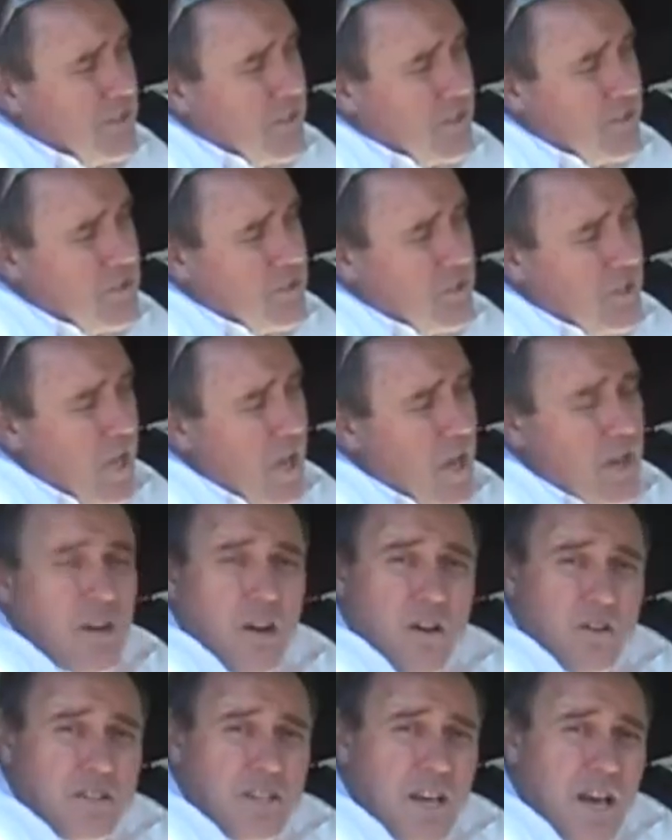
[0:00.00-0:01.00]
is the Skoda
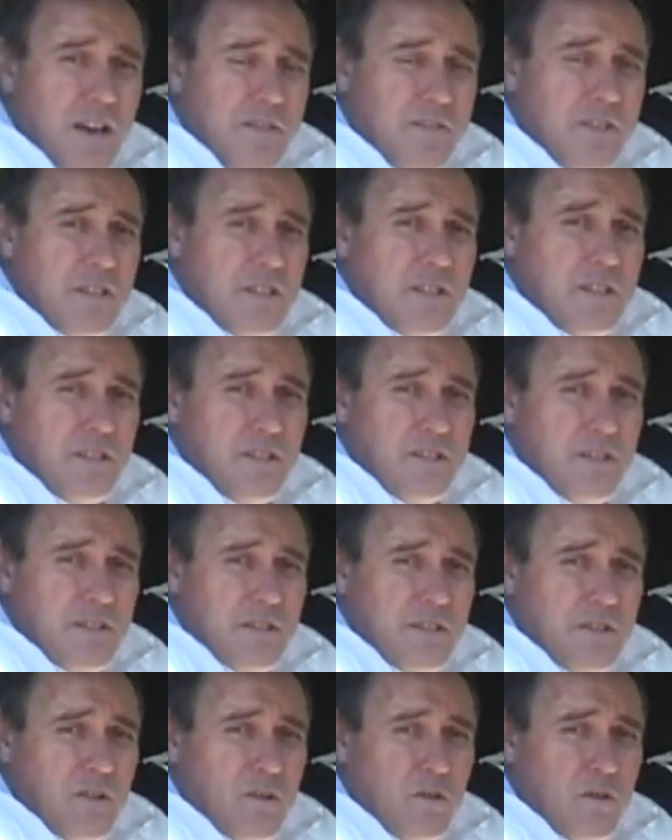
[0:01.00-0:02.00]
Octavia
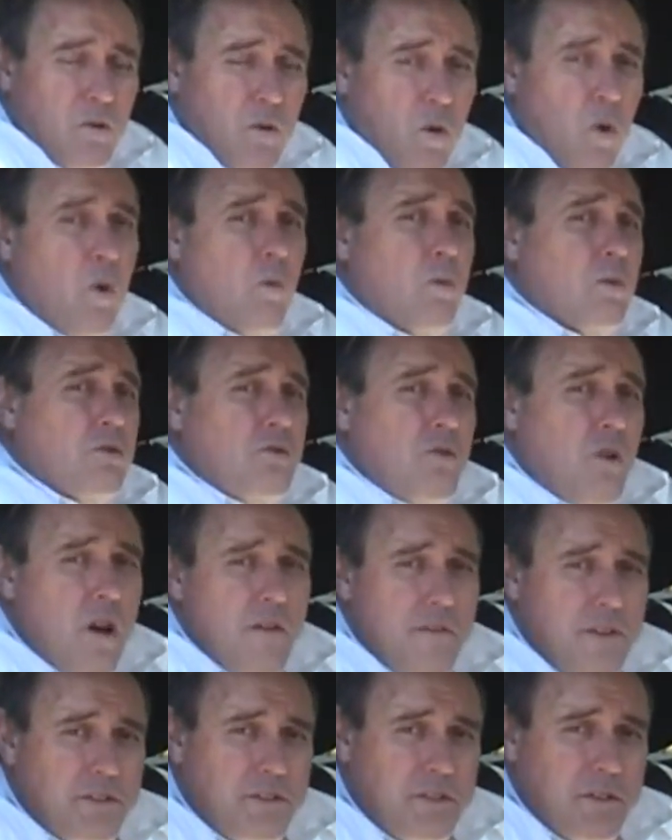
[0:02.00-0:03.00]
all-wheel
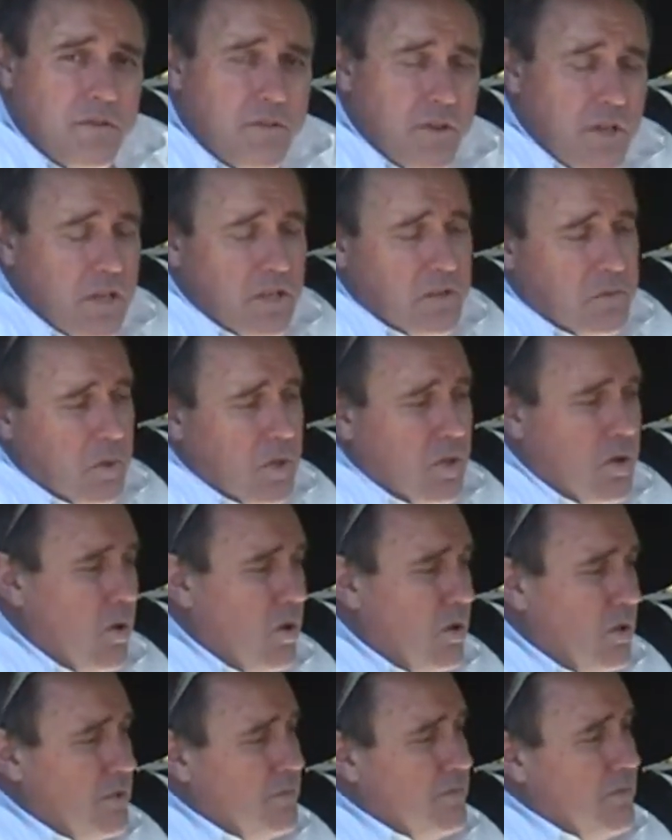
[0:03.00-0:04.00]
drive SUV, as we
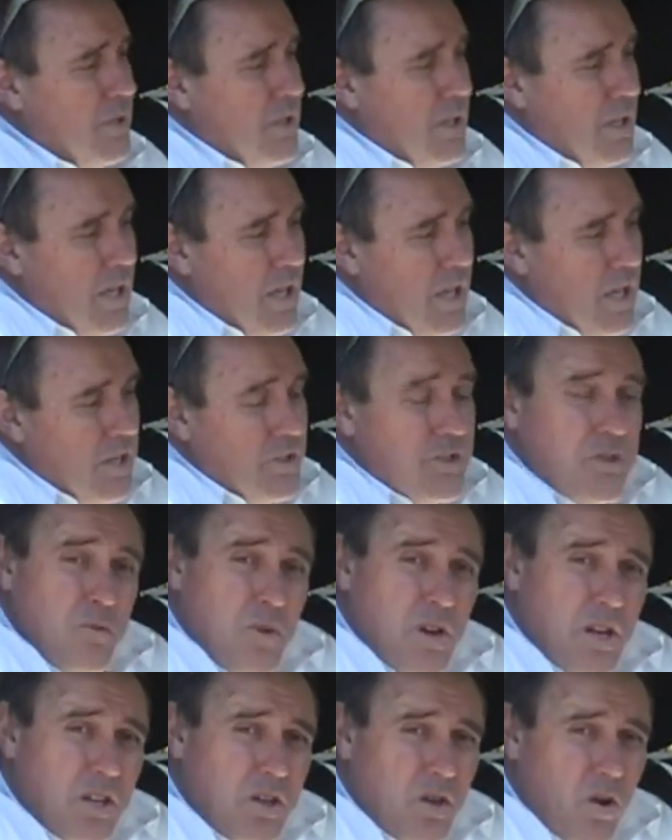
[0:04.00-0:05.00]
call it. To
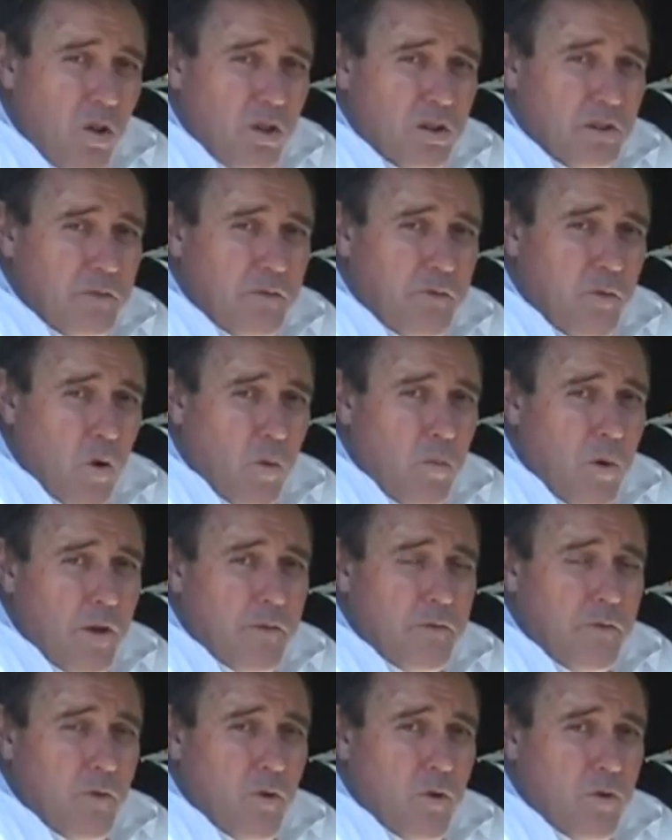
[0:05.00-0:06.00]
really call it a
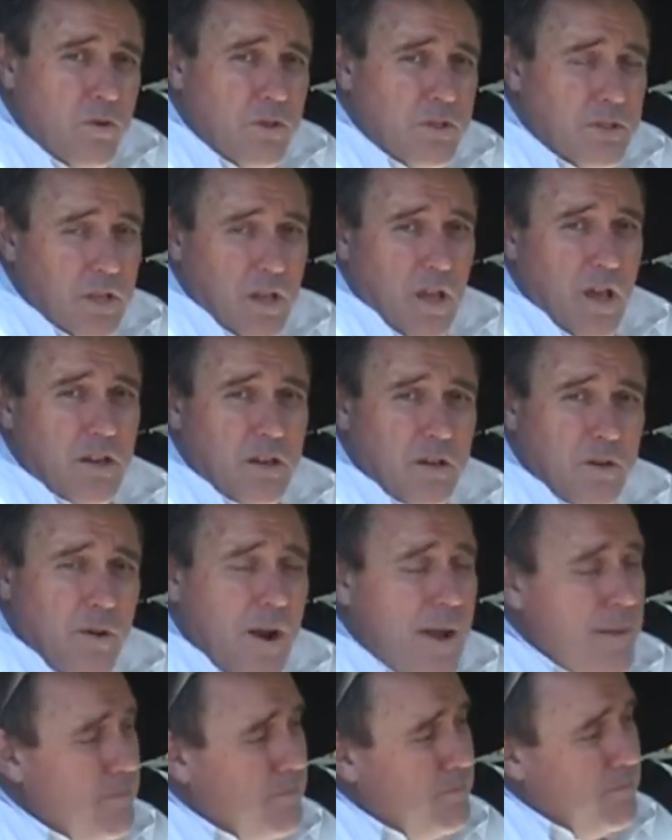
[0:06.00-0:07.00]
4x4 is a load of
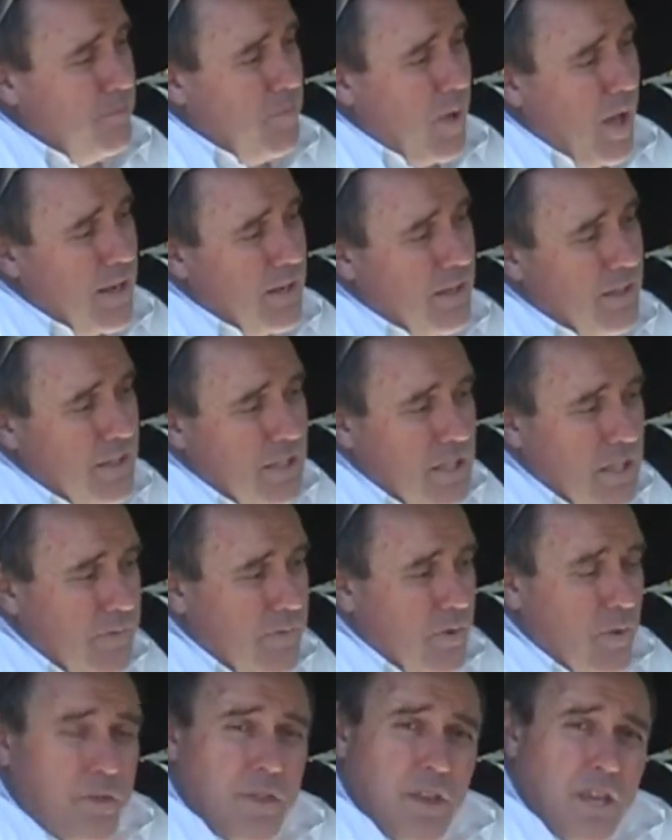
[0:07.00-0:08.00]
crap, but
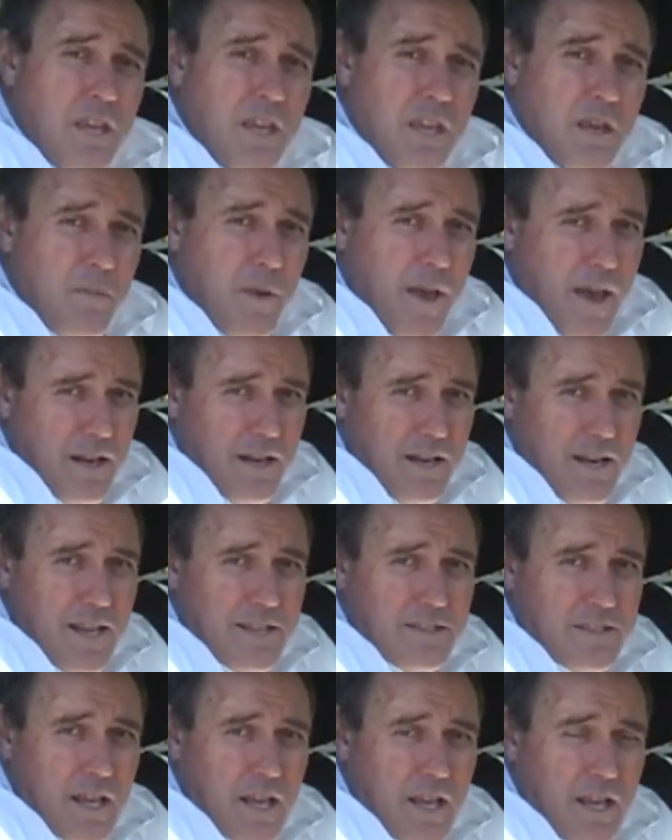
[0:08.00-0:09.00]
if you're thinking about it
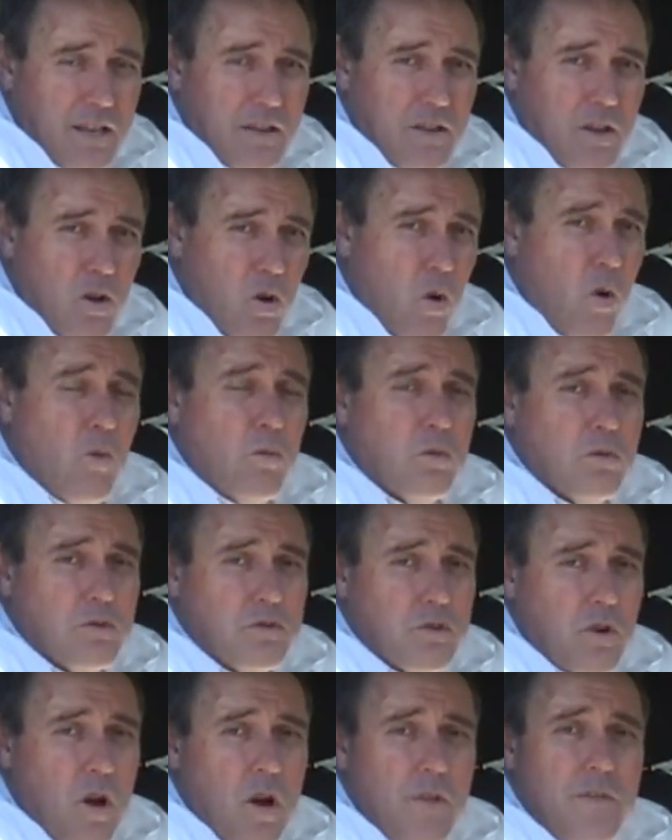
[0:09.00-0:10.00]
as an all-wheel
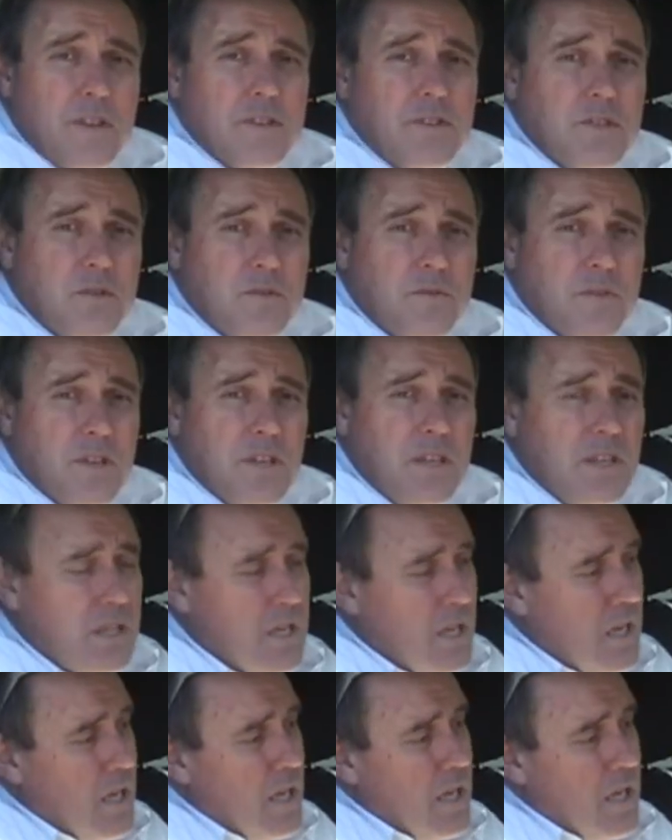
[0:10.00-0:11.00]
drive SUV
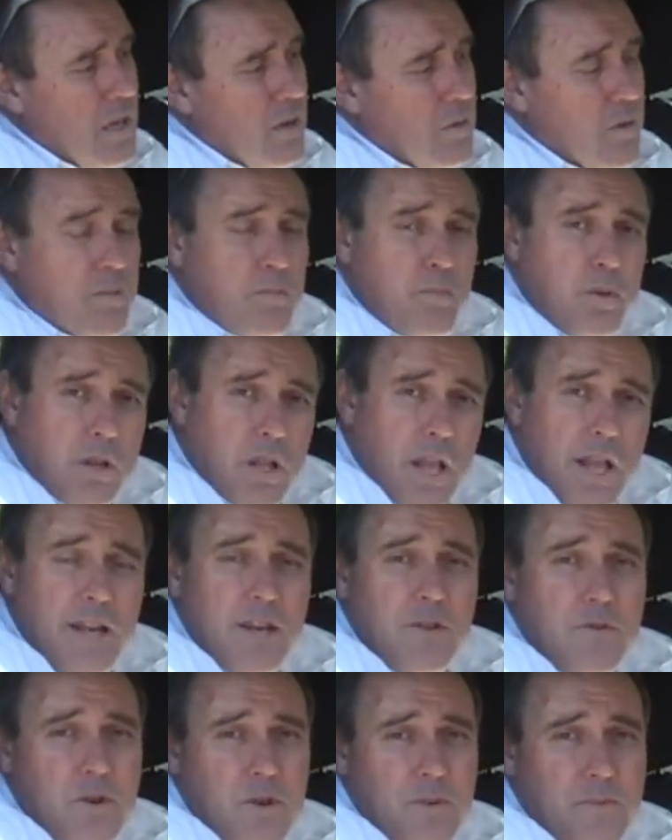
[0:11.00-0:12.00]
with
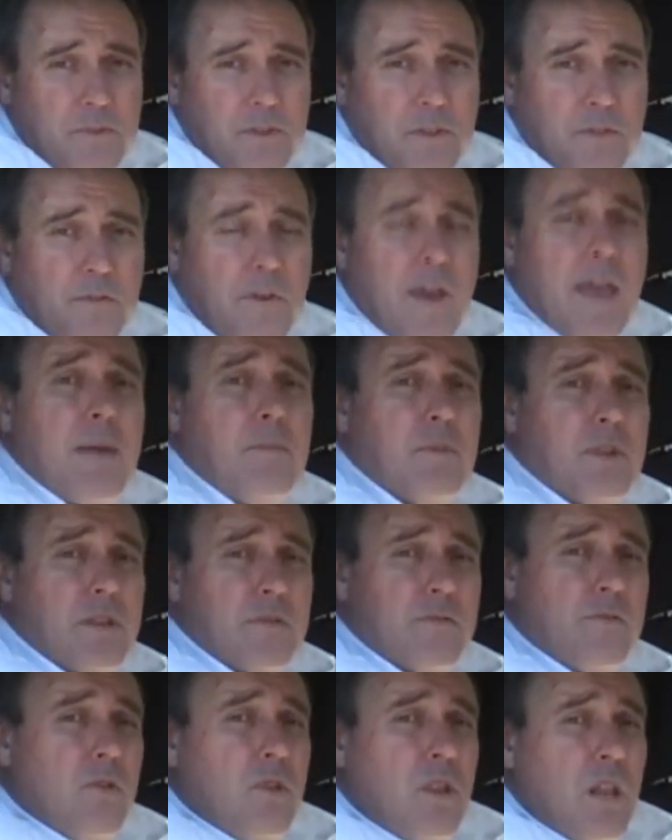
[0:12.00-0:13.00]
plenty of room for the family
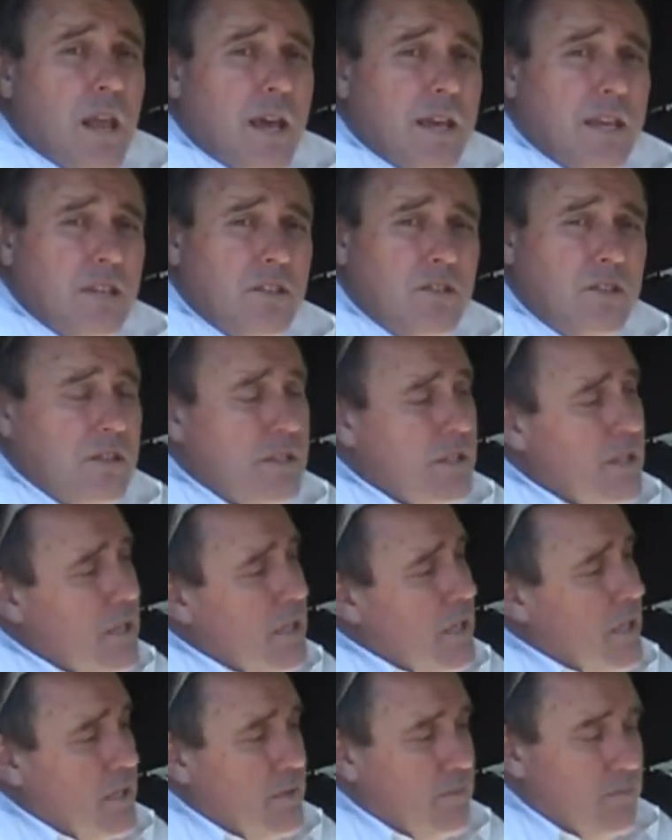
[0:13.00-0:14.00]
and for the luggage,
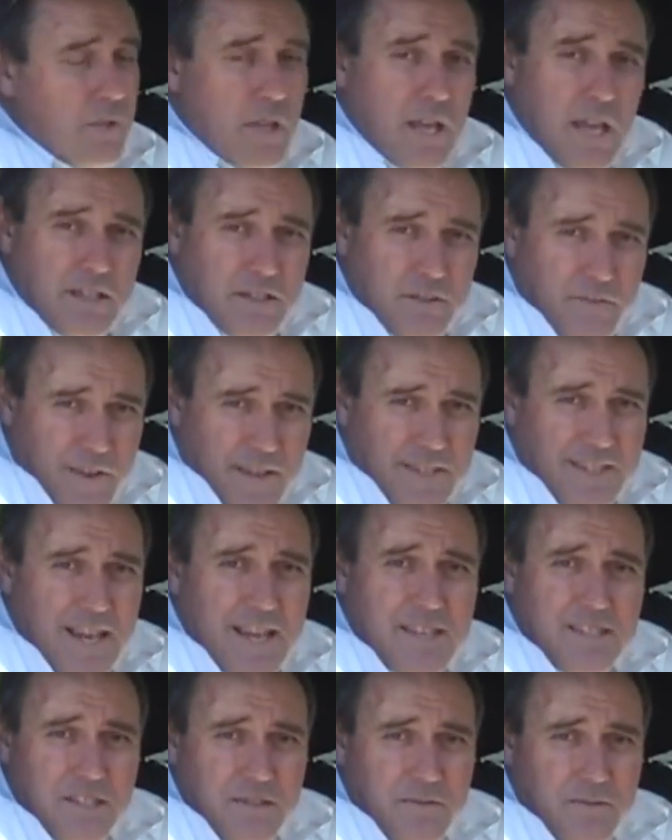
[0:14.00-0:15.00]
it's a
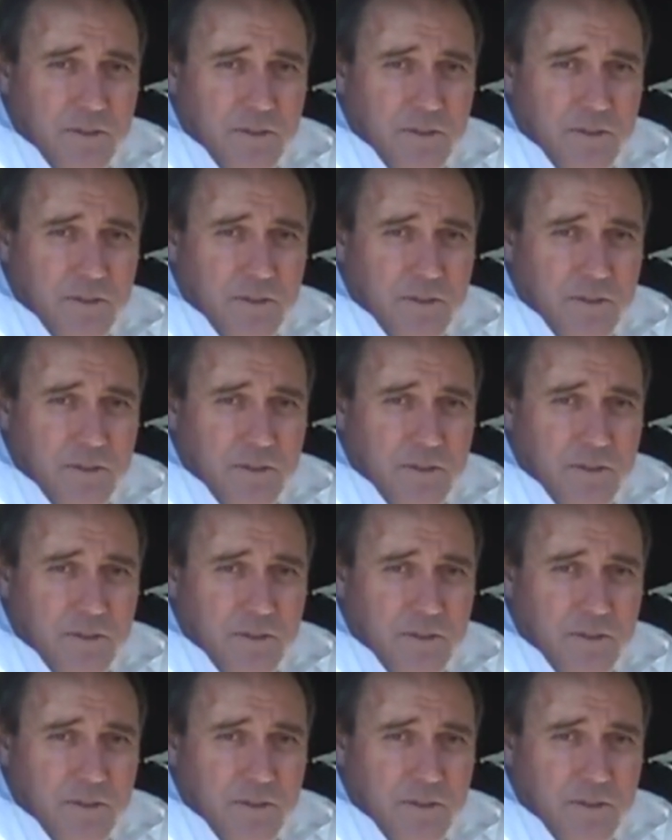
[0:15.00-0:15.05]
fantastic